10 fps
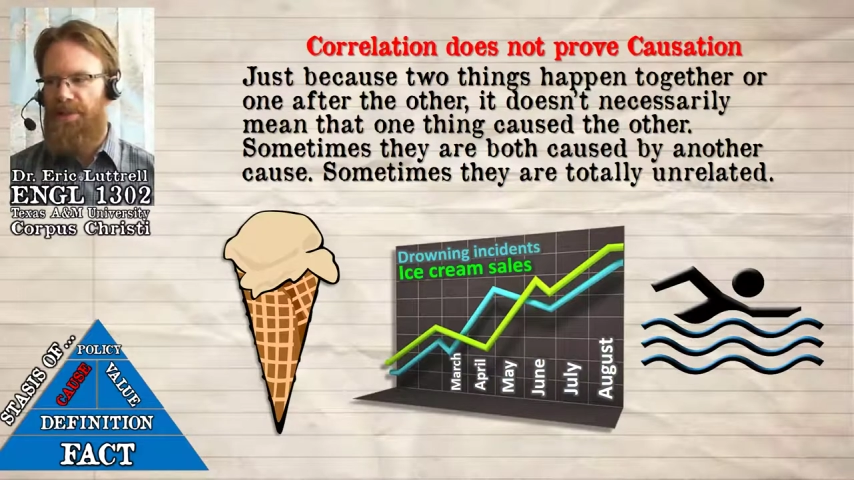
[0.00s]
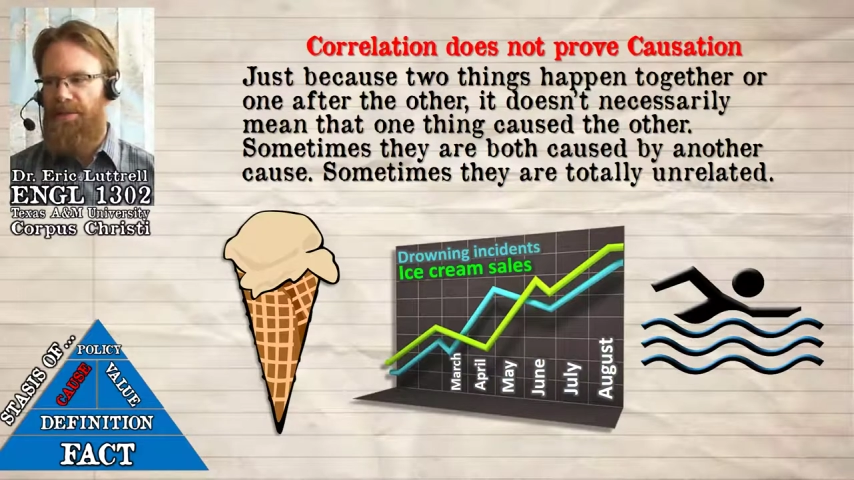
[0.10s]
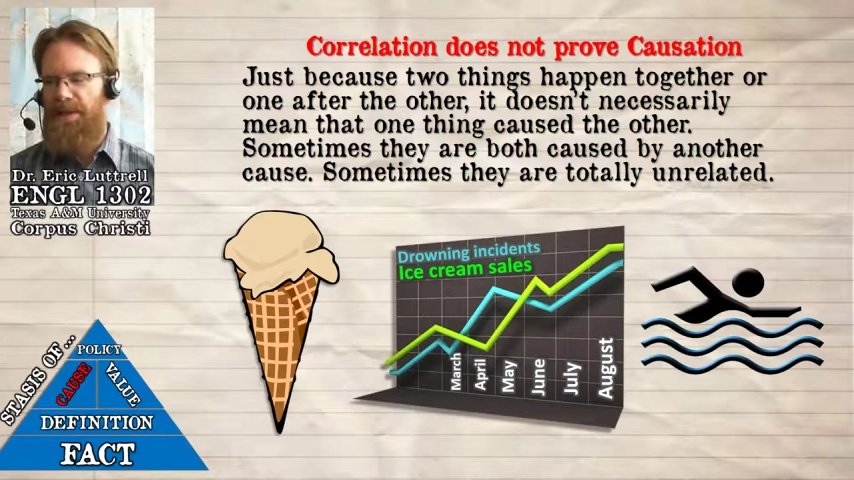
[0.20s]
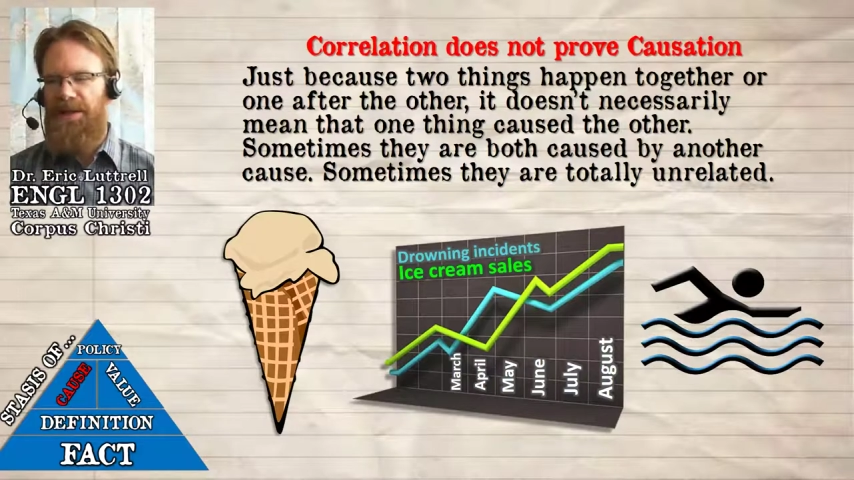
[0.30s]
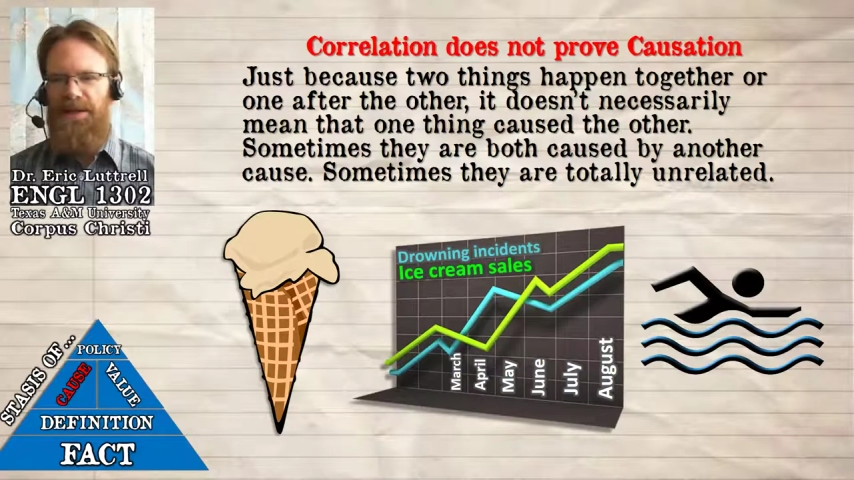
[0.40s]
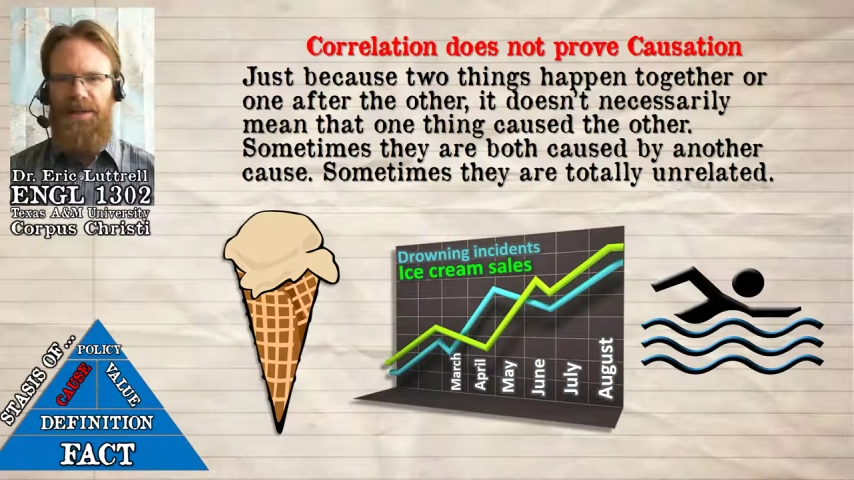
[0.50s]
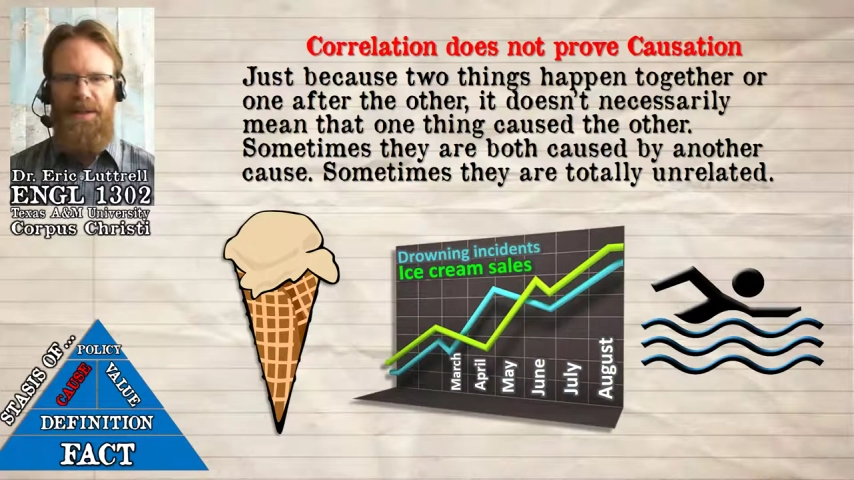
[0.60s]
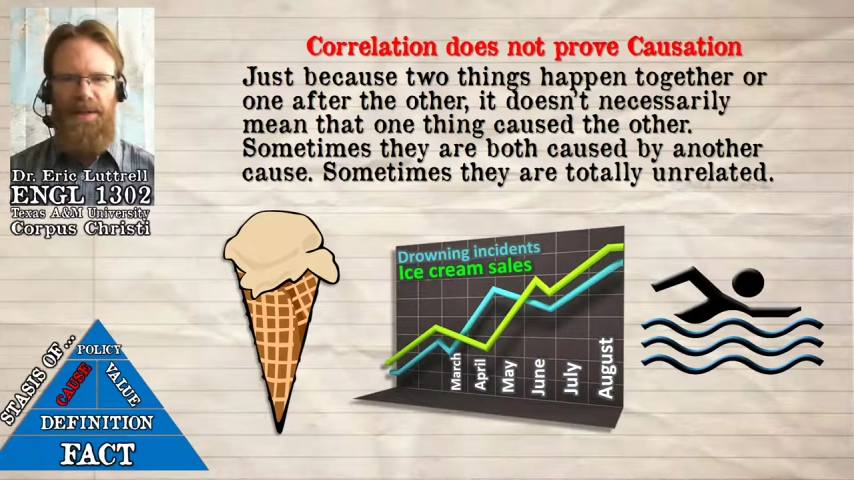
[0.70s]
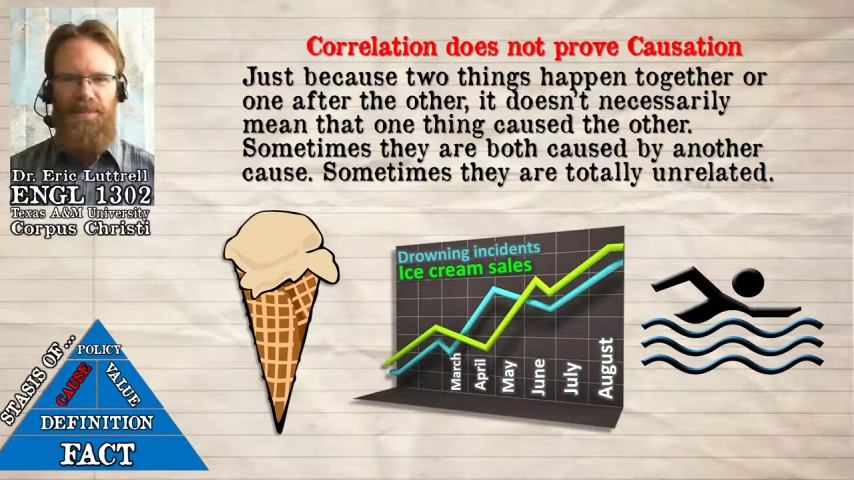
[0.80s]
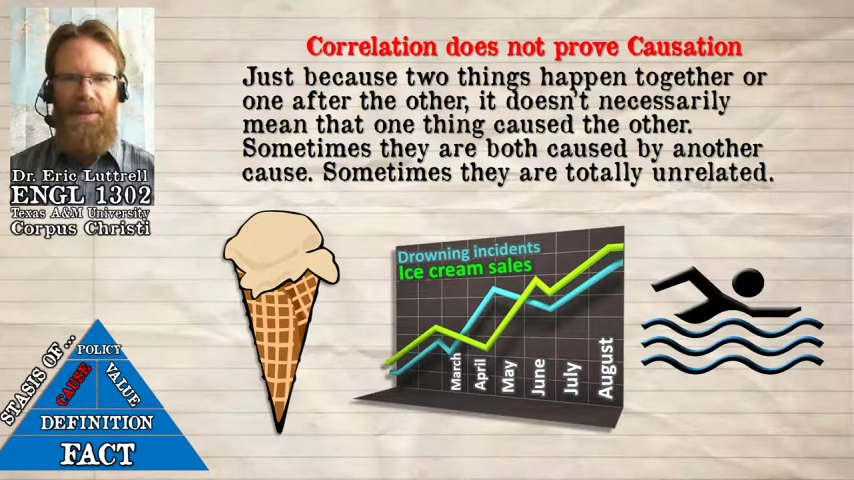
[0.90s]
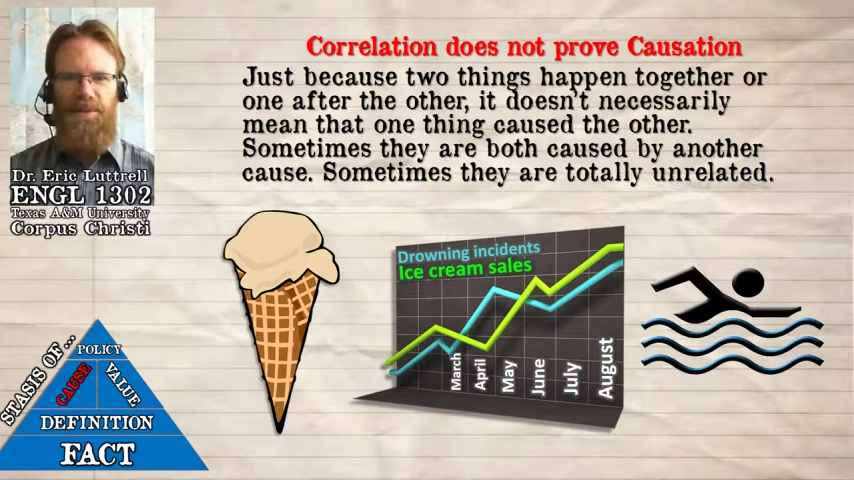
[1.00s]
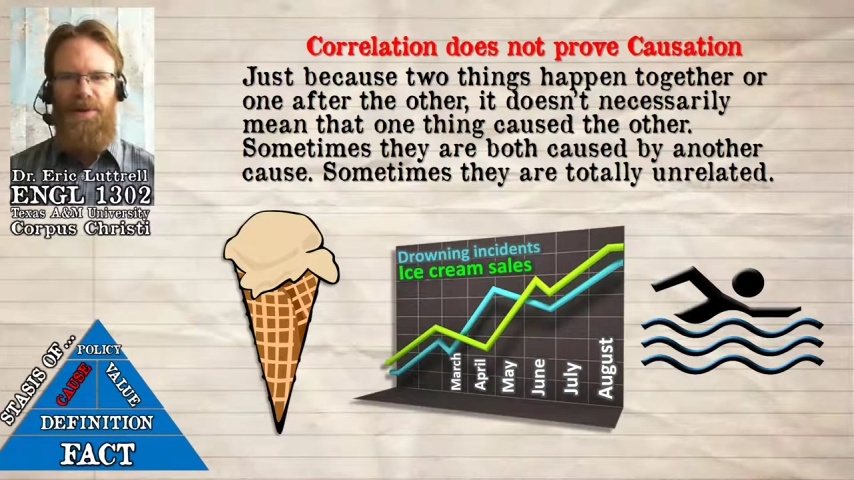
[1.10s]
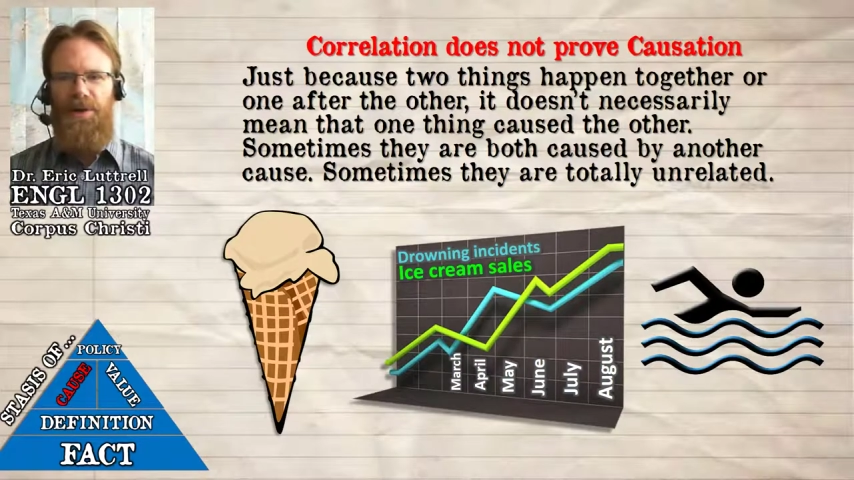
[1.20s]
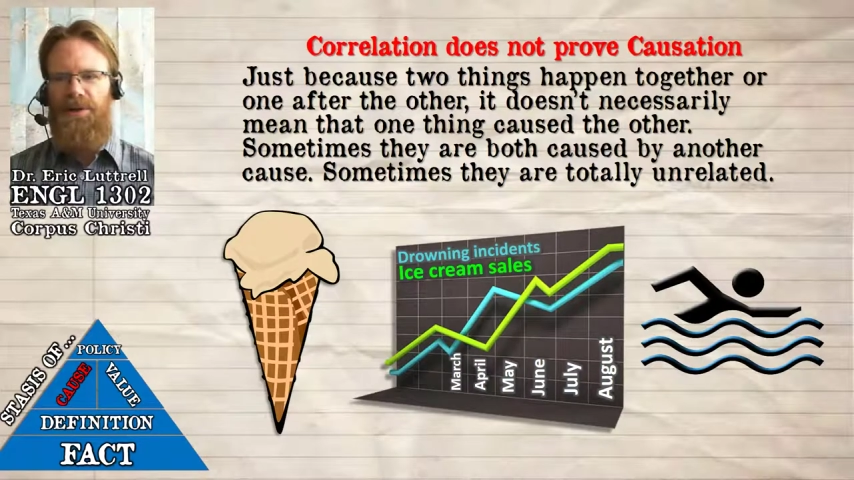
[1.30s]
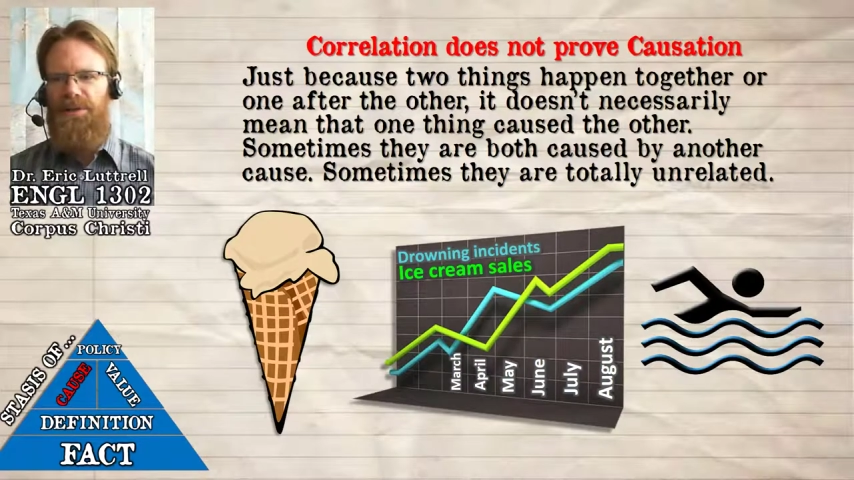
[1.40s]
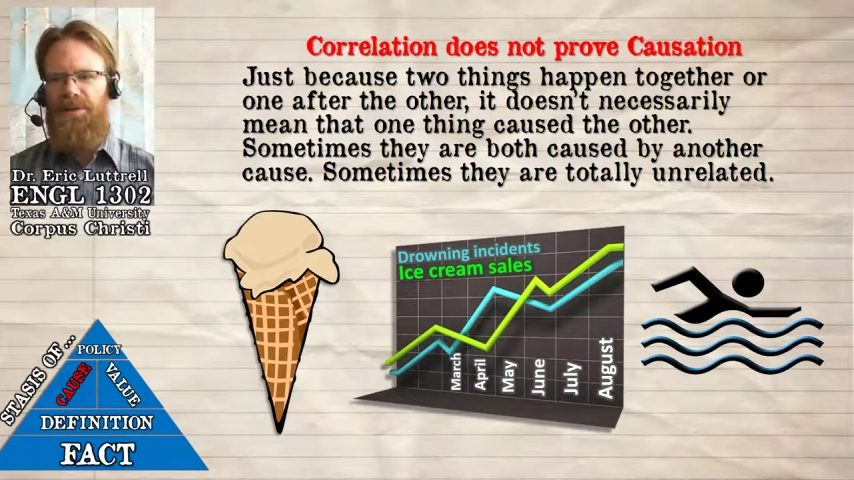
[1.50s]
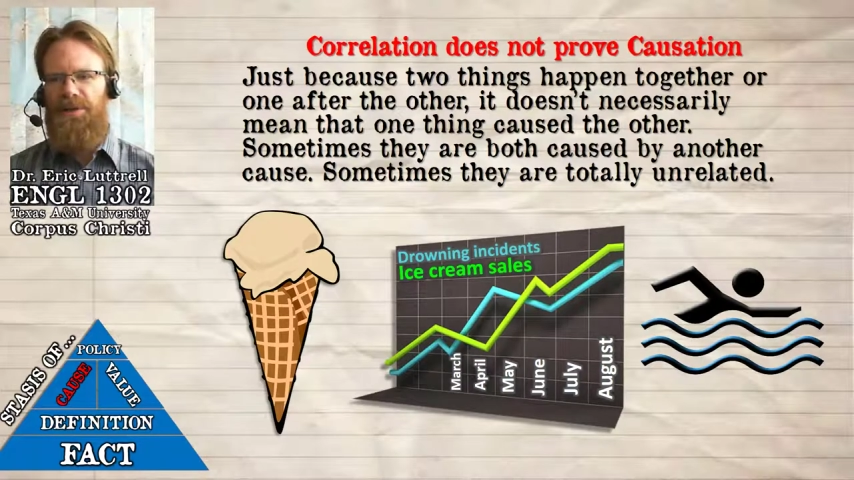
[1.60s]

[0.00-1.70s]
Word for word: Maybe uh, people aren't